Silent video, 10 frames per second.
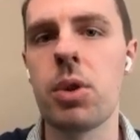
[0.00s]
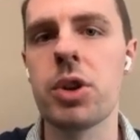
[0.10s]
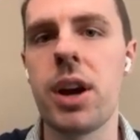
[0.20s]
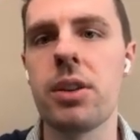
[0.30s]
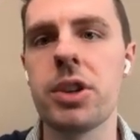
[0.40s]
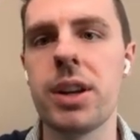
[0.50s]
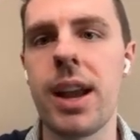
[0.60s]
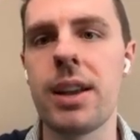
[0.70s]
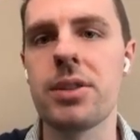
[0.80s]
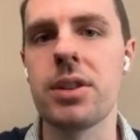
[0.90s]
more challenging
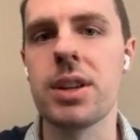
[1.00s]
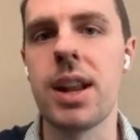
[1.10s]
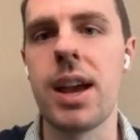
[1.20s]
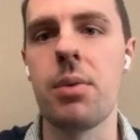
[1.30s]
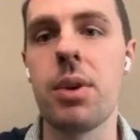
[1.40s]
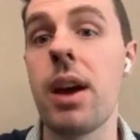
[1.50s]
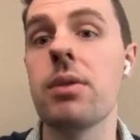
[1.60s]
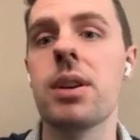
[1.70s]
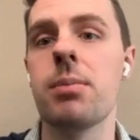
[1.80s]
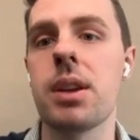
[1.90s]
to answer today
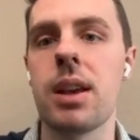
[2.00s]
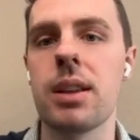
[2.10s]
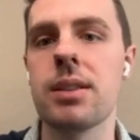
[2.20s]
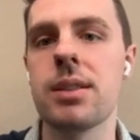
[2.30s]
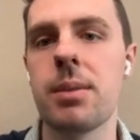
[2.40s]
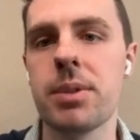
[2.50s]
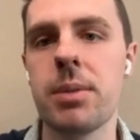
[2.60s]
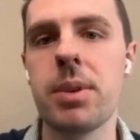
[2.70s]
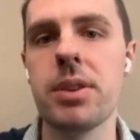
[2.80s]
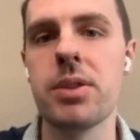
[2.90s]
without something like this
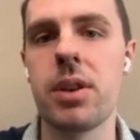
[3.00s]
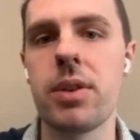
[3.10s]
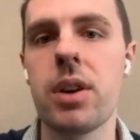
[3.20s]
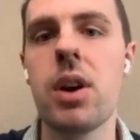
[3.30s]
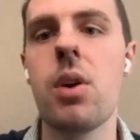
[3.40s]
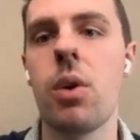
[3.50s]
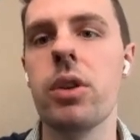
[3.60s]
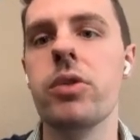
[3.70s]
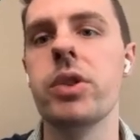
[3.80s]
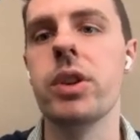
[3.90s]
MCP server or
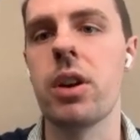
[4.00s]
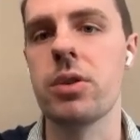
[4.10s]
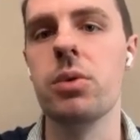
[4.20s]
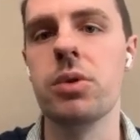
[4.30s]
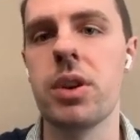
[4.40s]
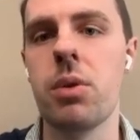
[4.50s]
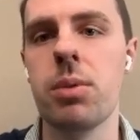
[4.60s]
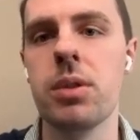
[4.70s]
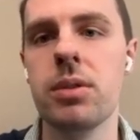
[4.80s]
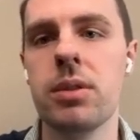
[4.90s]
using our tools in
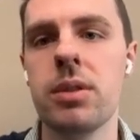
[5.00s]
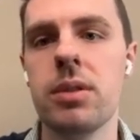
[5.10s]
Opal.